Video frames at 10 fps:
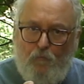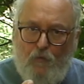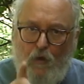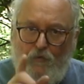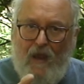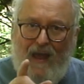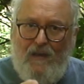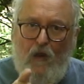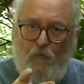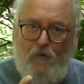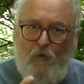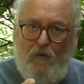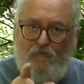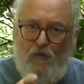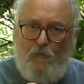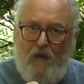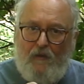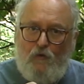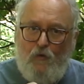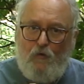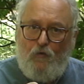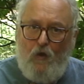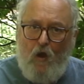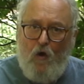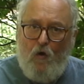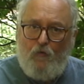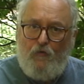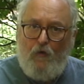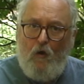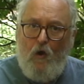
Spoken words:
Because I know you, if you take your dogs,